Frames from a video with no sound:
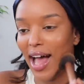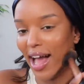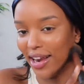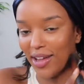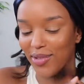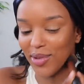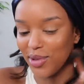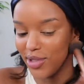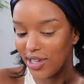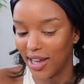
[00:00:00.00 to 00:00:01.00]
Addy, of
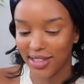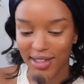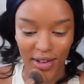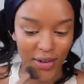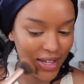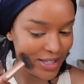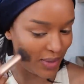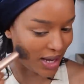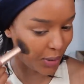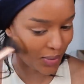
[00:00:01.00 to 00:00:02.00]
course, you guys know, has
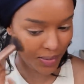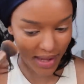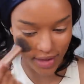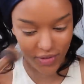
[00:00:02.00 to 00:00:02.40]
been helping me.